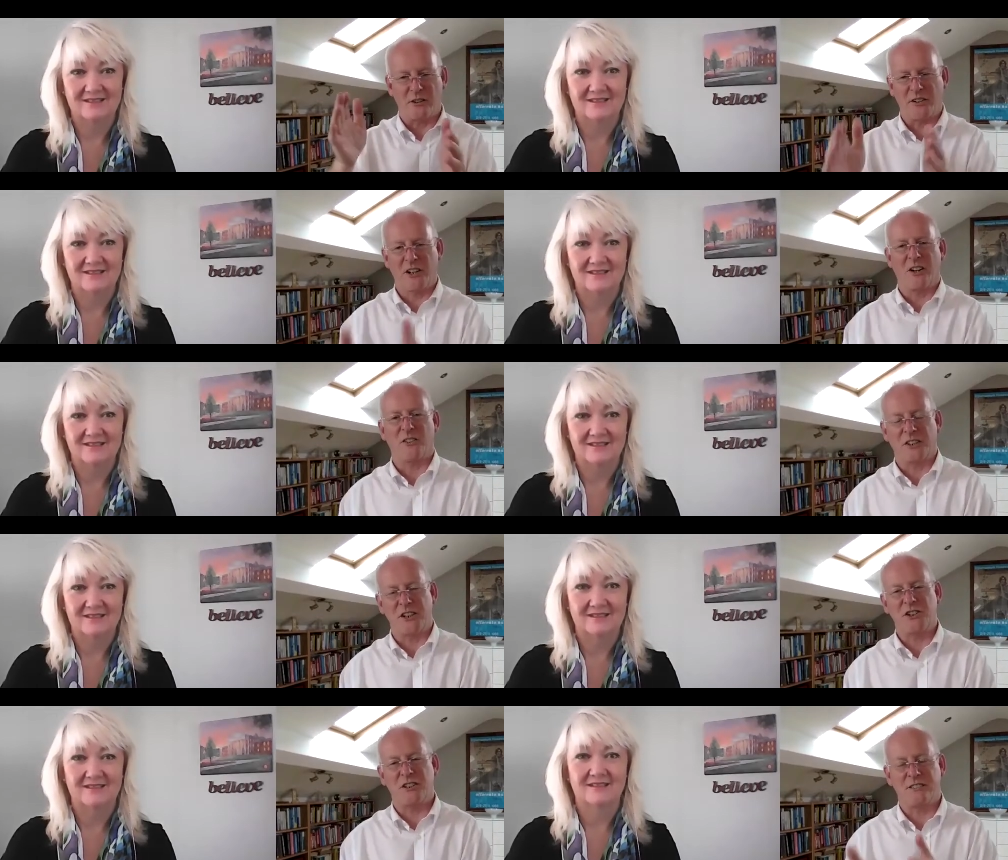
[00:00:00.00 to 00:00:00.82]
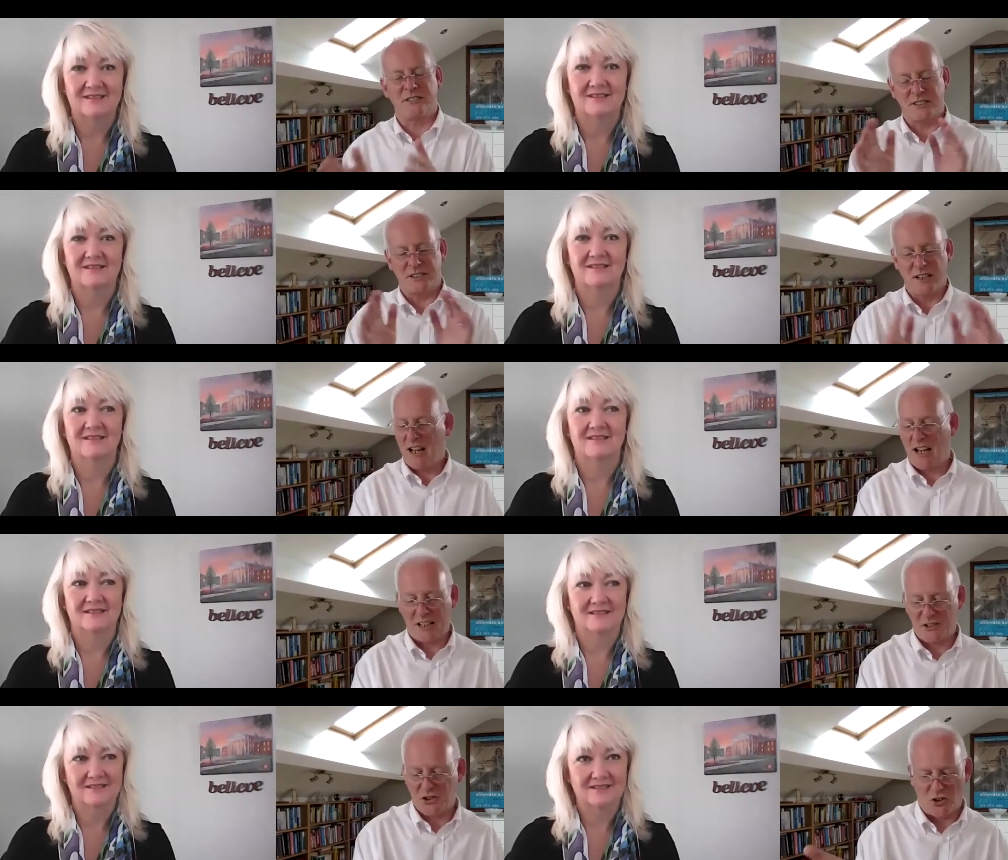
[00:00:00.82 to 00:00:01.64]
Speaker 1: the conditions, and
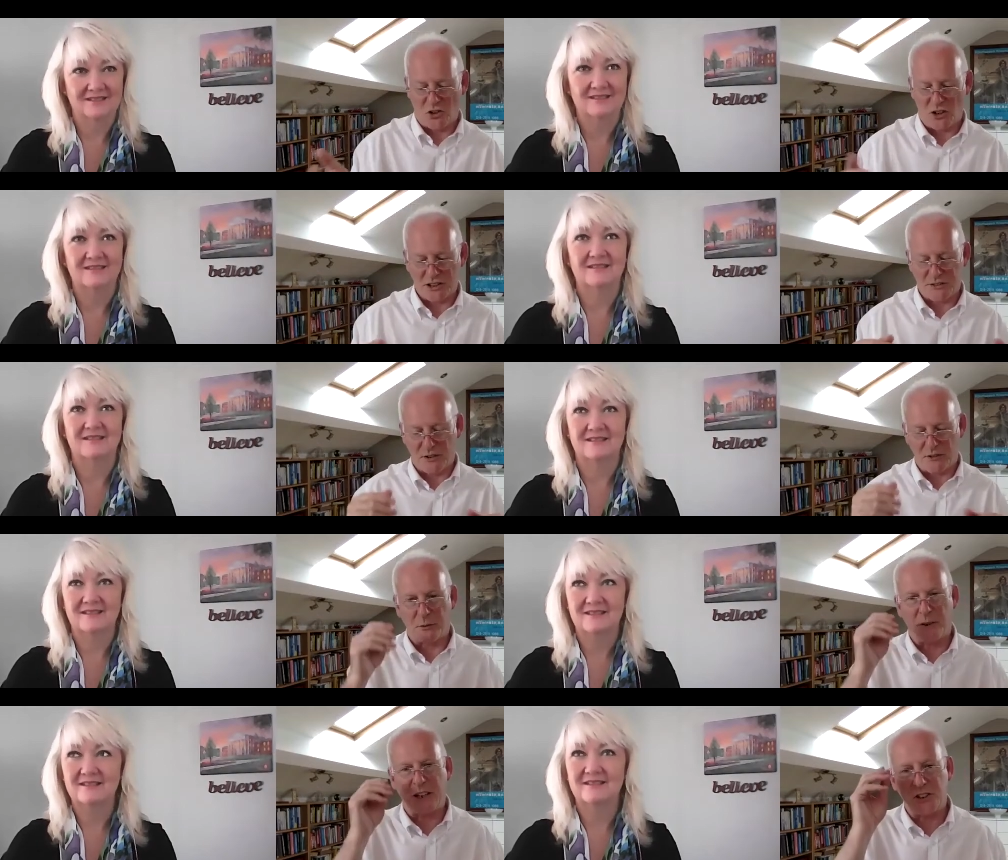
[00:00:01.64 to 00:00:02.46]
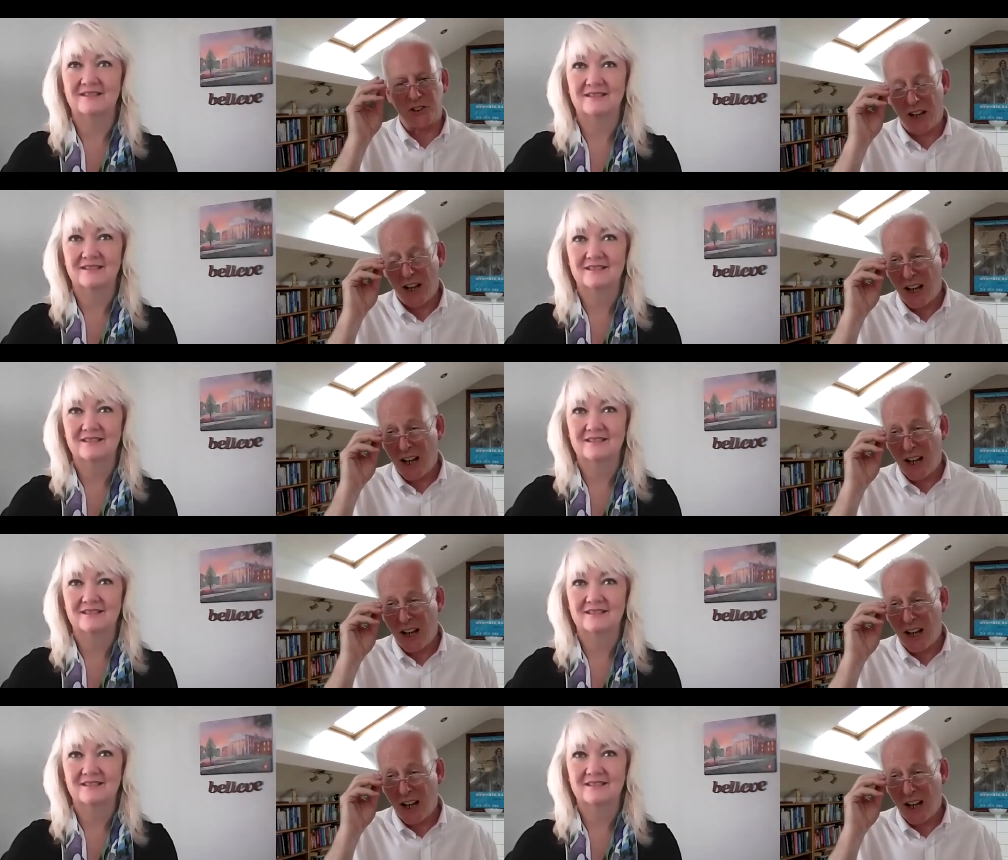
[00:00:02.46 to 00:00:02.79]
store lots of information.